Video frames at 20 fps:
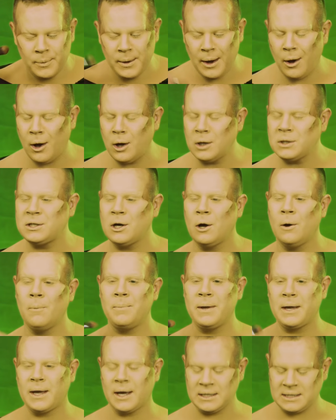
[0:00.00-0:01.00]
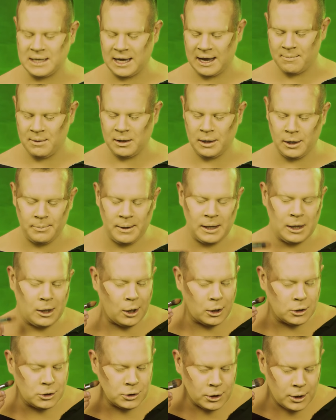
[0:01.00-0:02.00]
Now also, because I am a little bit
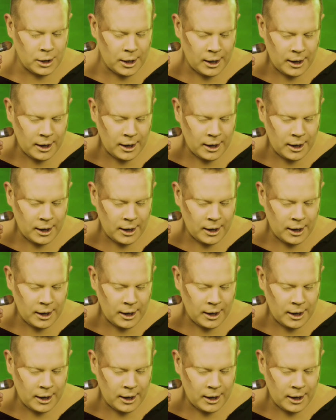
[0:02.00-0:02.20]
larger,